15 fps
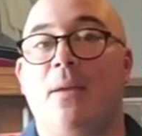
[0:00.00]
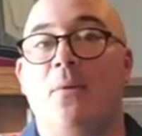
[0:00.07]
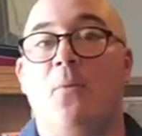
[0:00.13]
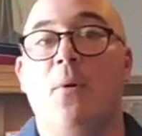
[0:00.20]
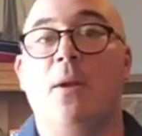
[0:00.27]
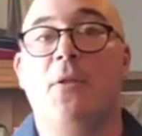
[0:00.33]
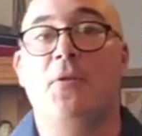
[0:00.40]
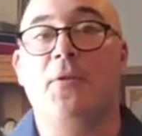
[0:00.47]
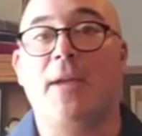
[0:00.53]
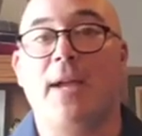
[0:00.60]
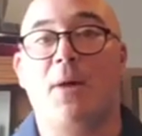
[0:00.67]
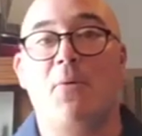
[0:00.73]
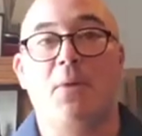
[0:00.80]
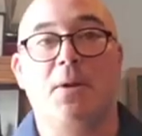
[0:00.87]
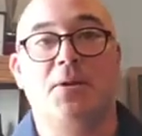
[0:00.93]
One other thing
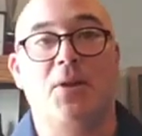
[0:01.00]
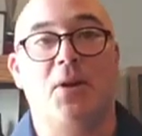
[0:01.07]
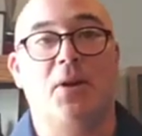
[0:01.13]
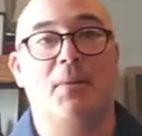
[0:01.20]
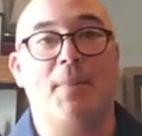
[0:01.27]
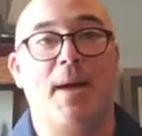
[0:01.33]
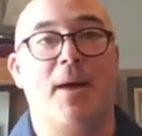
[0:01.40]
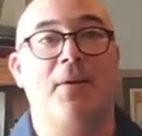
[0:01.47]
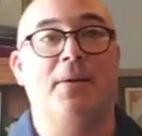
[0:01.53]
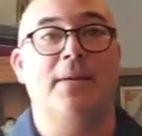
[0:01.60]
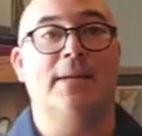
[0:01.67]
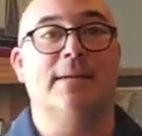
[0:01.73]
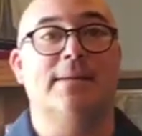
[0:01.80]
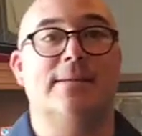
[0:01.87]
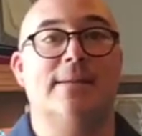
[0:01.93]
I want to talk about
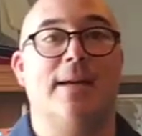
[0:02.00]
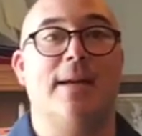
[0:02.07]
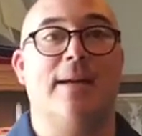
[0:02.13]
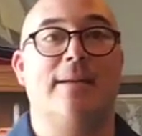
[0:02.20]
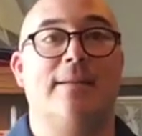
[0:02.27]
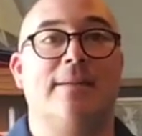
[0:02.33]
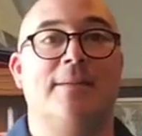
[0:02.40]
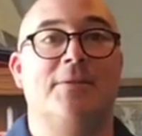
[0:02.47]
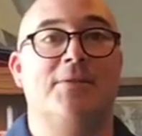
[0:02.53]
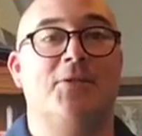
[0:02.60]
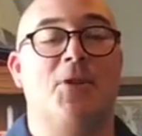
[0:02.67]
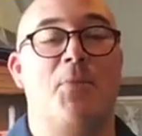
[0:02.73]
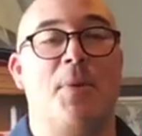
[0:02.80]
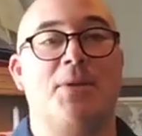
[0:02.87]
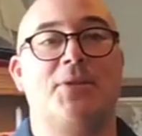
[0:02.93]
is there's
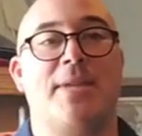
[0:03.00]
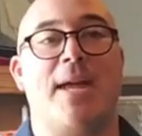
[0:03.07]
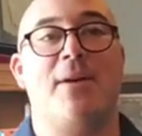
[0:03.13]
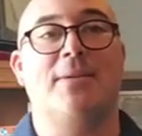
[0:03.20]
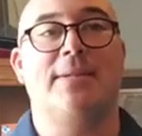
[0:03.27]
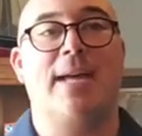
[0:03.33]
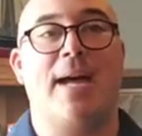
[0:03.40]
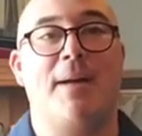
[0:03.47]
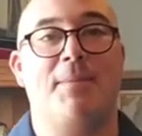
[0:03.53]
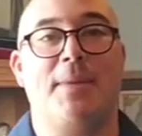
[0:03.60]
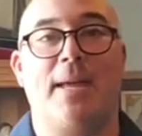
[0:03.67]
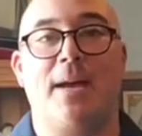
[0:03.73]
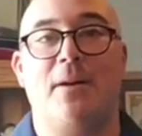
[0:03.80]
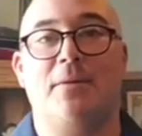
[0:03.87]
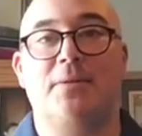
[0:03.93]
so much downtime
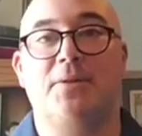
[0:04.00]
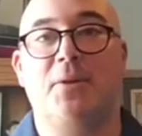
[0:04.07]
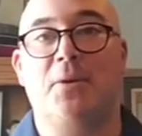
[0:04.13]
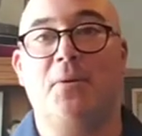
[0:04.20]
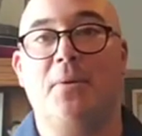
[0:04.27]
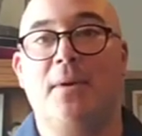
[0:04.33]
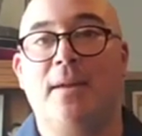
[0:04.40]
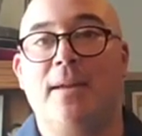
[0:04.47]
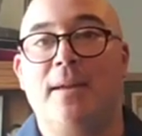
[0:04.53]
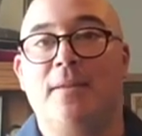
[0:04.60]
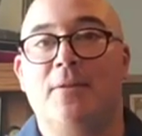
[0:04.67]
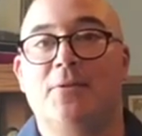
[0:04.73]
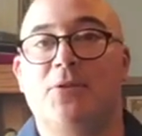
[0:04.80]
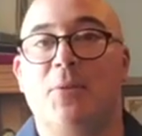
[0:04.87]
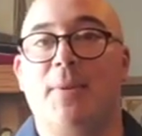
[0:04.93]
now, so
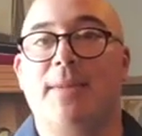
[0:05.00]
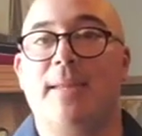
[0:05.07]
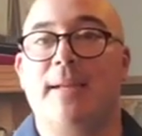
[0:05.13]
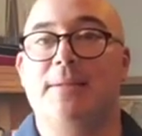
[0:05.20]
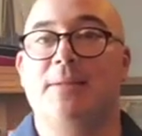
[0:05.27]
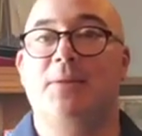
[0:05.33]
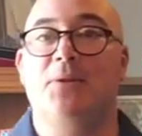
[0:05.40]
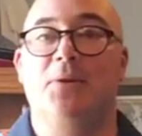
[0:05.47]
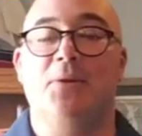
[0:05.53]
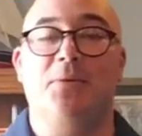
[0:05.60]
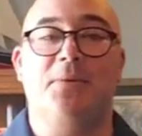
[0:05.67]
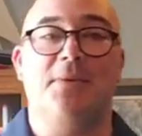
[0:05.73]
there's so many things to do.